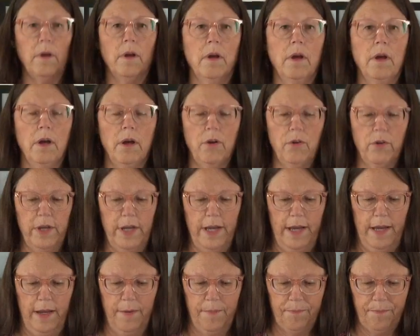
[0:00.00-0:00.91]
Okay,
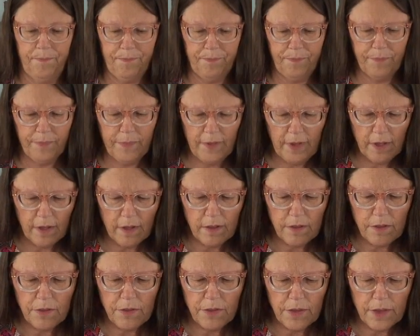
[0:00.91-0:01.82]
I
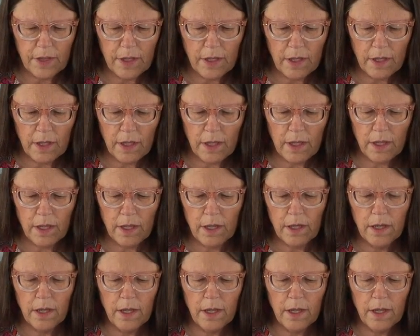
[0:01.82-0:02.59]
think,